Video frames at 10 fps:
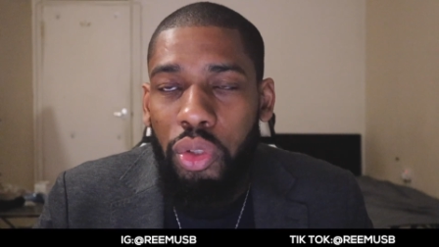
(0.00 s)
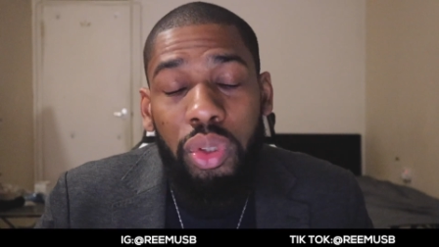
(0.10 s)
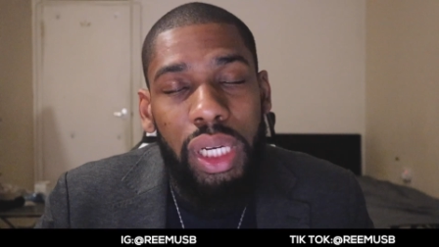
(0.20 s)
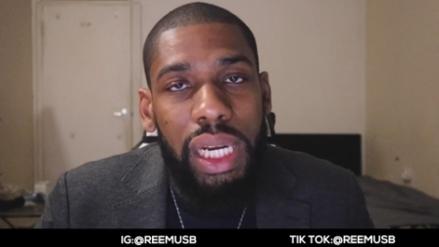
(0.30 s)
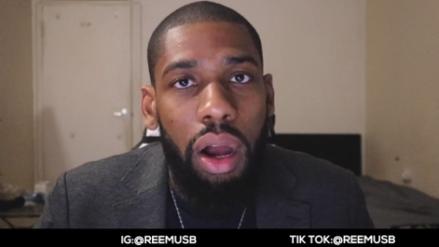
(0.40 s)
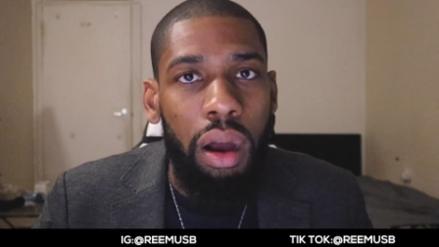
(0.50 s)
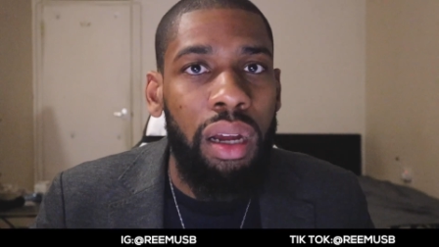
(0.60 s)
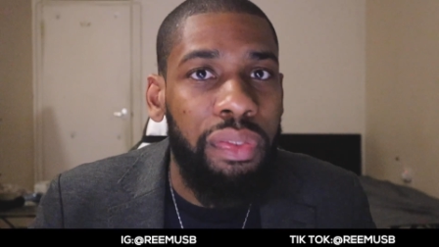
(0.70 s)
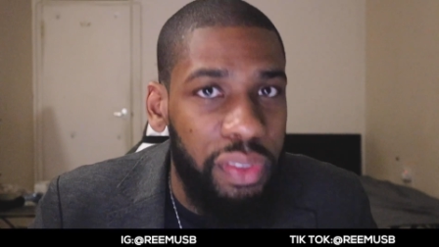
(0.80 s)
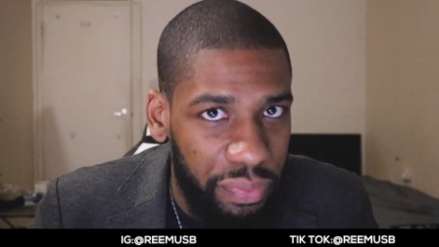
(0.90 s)
usually
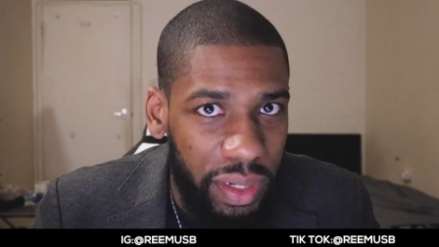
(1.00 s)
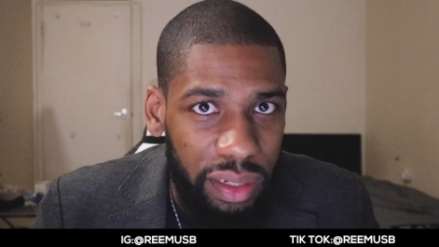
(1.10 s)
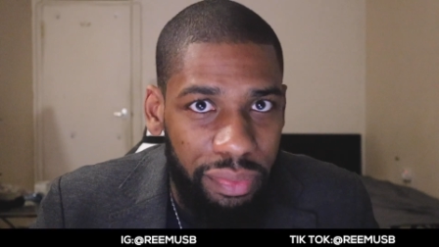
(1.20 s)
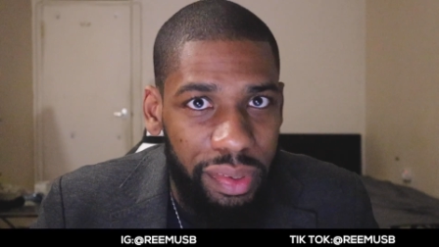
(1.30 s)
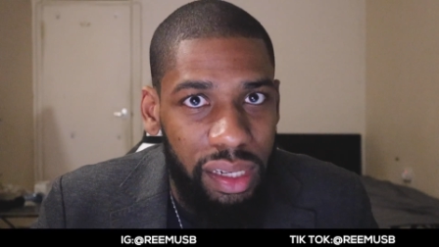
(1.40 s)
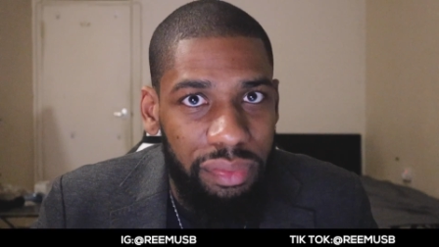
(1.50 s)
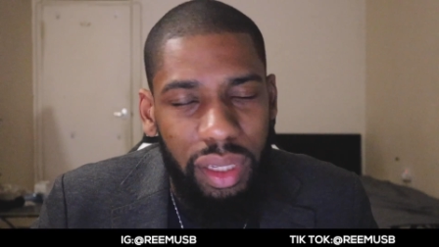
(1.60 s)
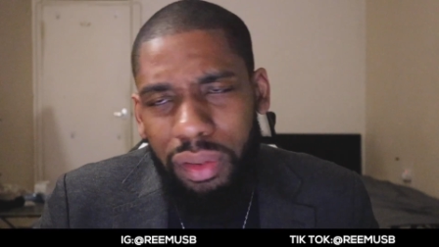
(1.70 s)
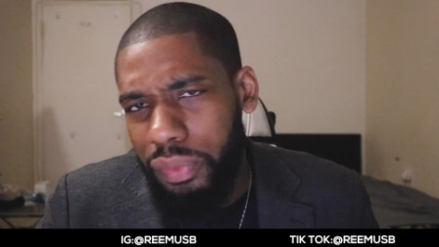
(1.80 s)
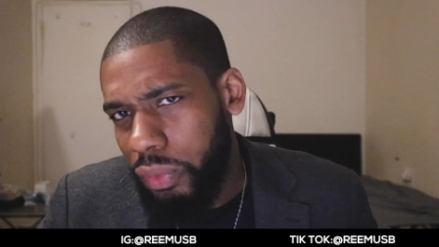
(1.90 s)
after 35
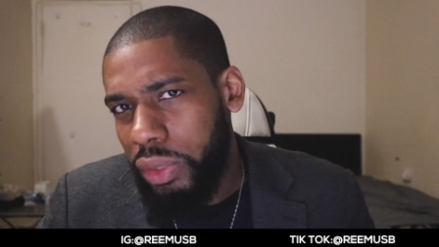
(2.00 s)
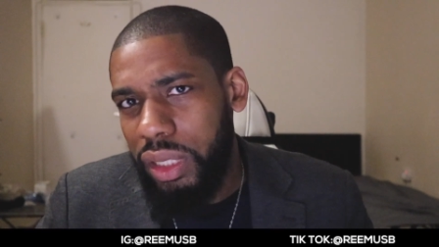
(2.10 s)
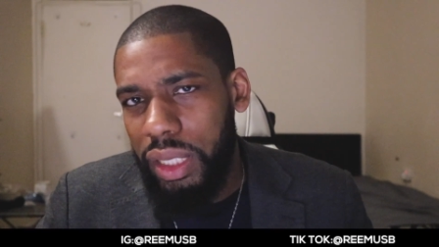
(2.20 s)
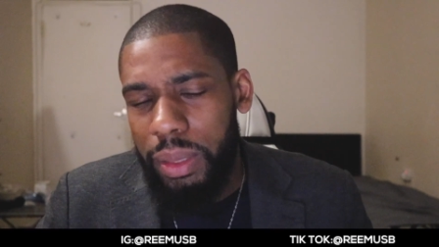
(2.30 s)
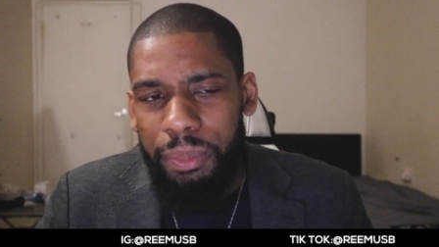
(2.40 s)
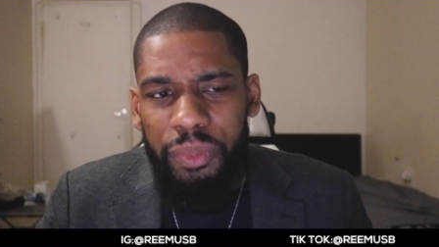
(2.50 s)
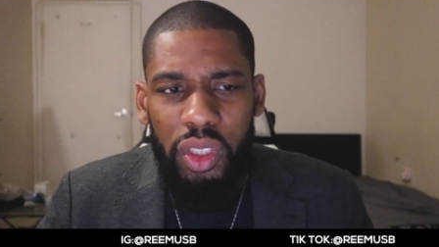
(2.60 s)
and 40.